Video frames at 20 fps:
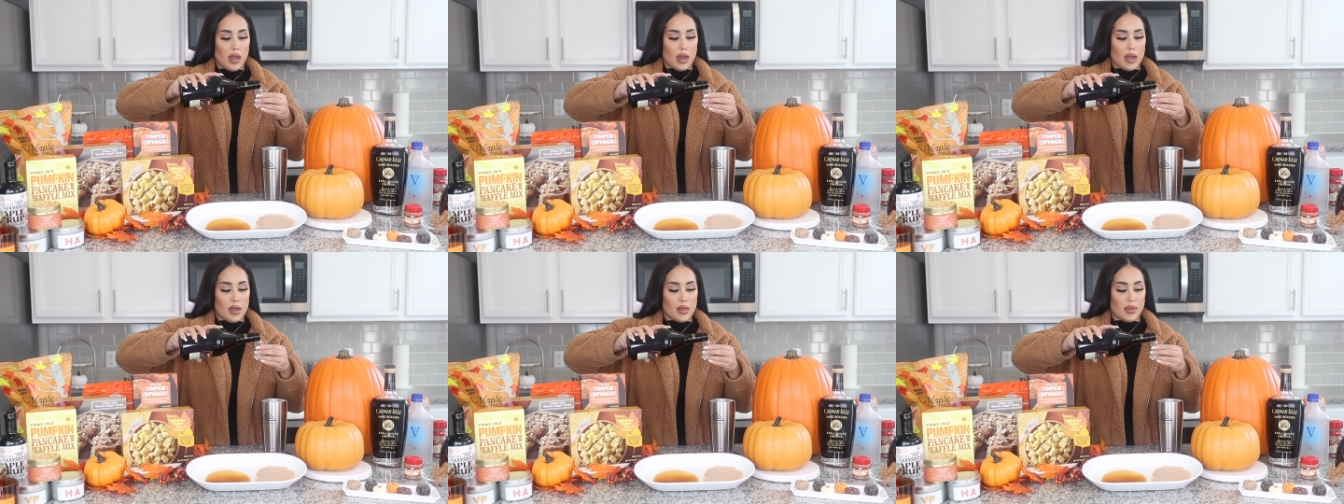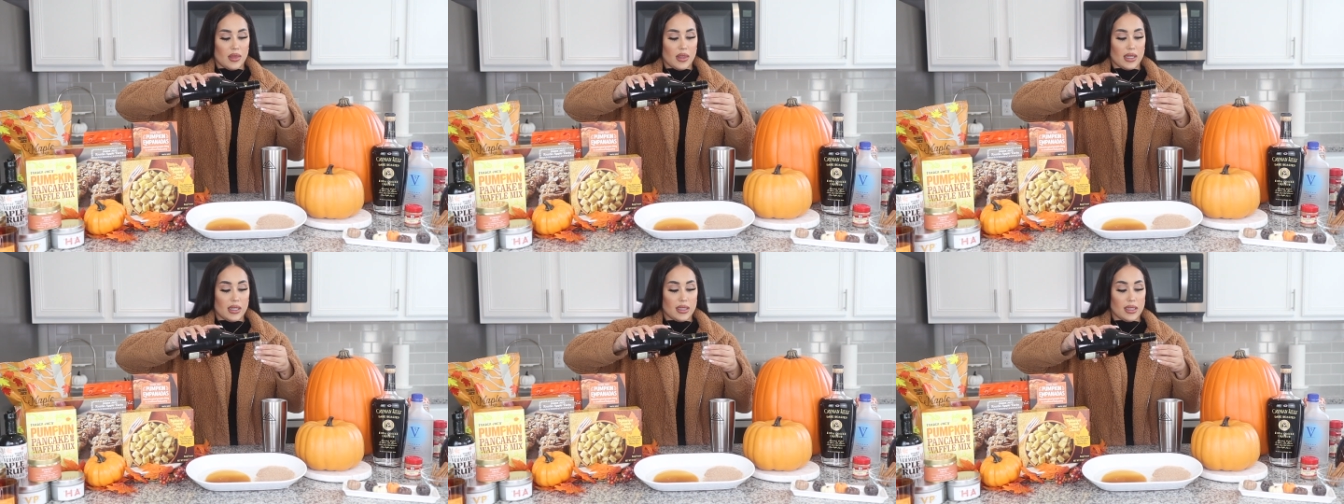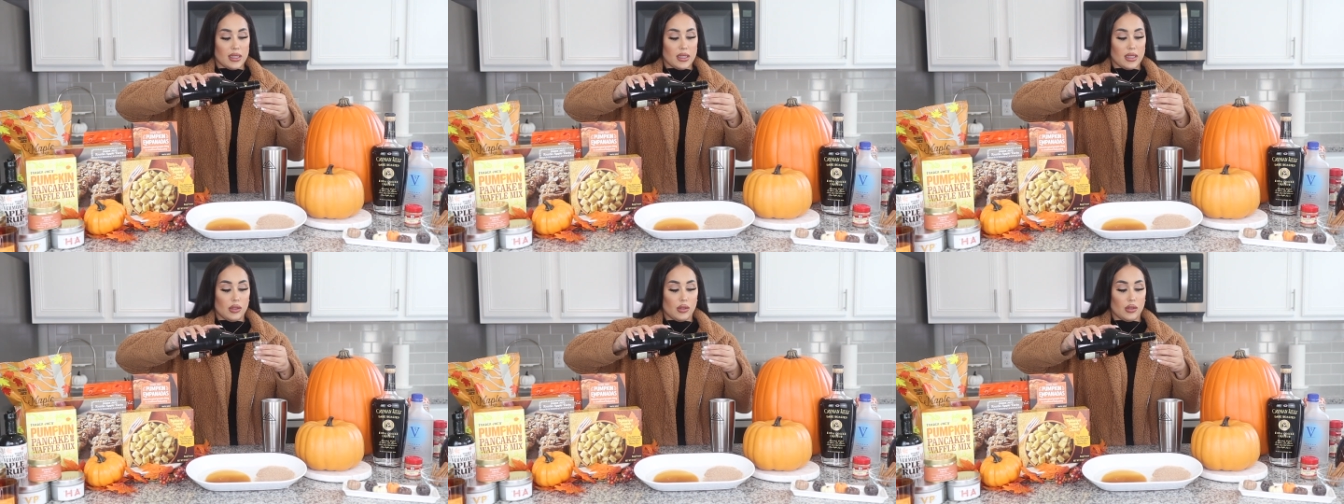And this
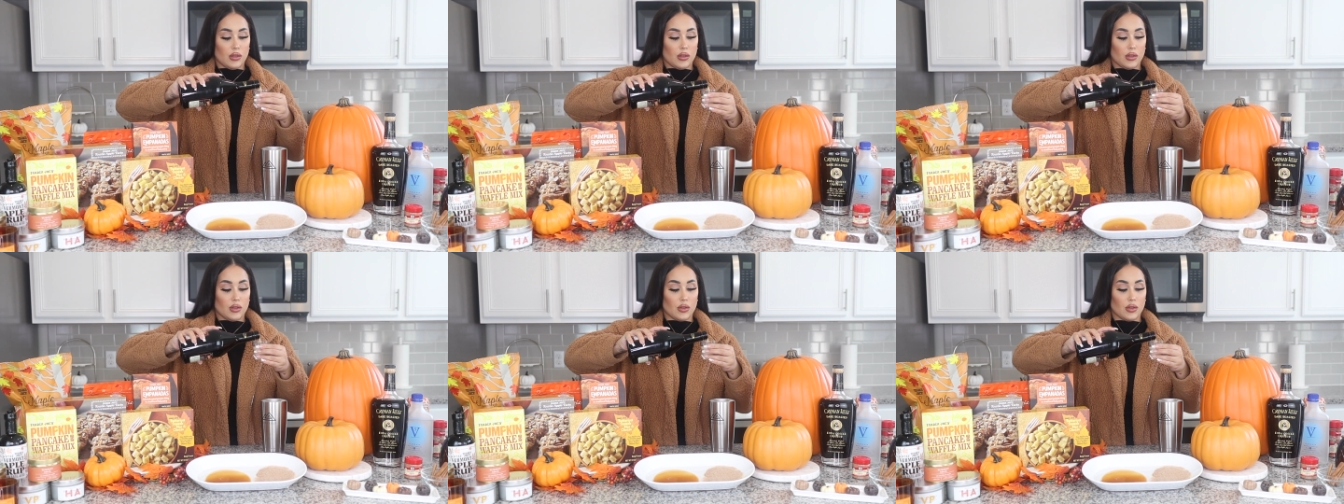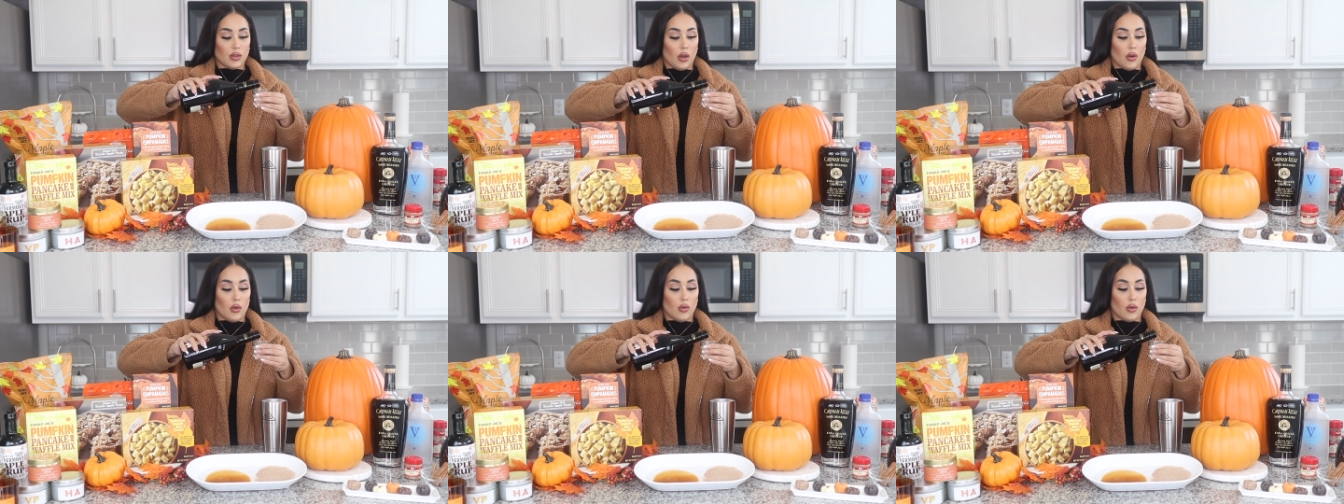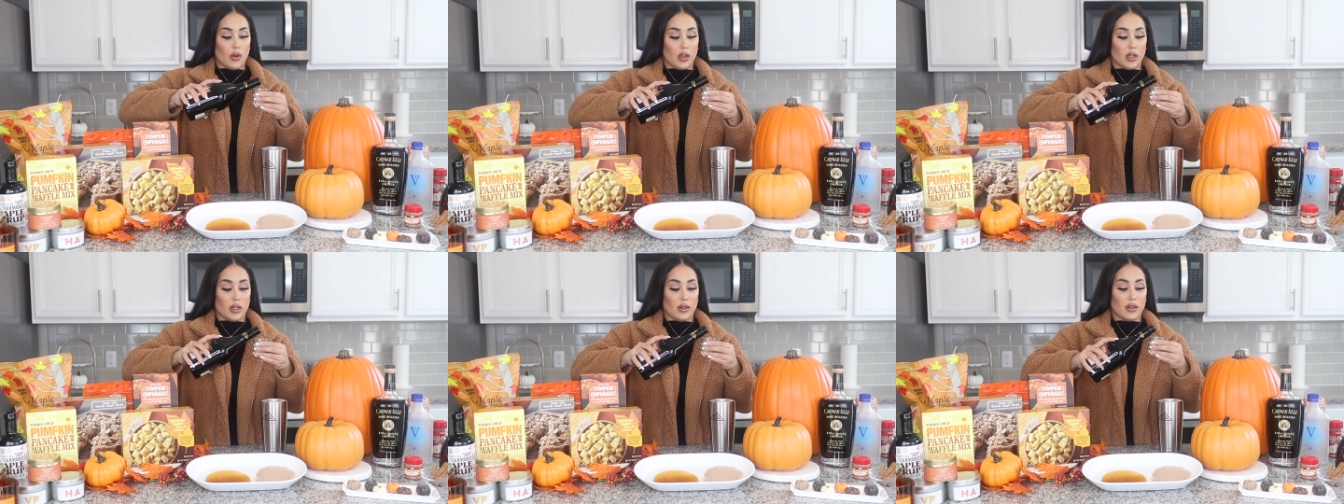is so
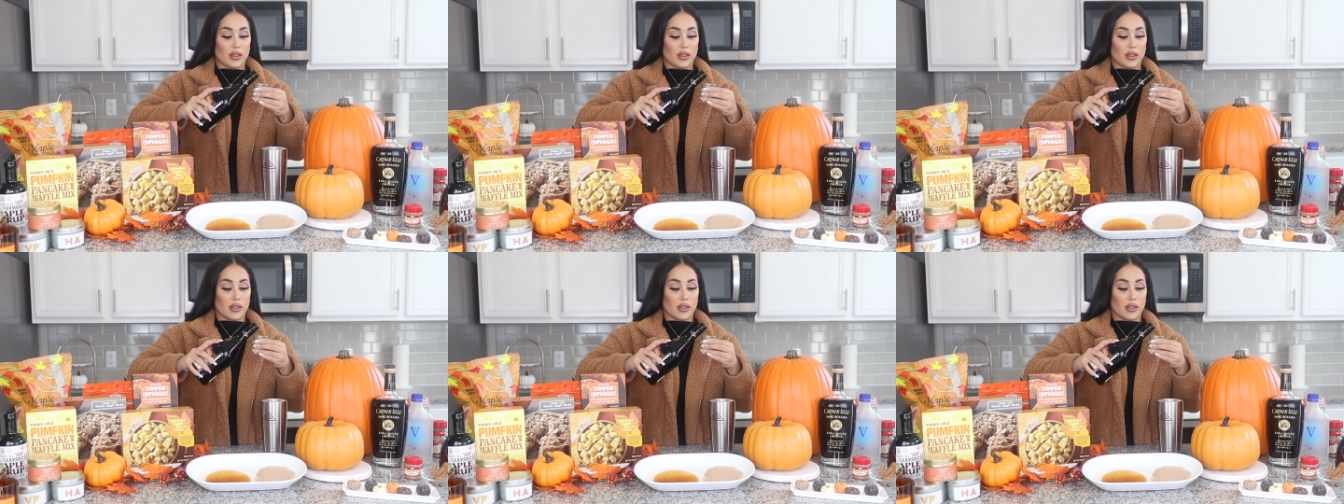good.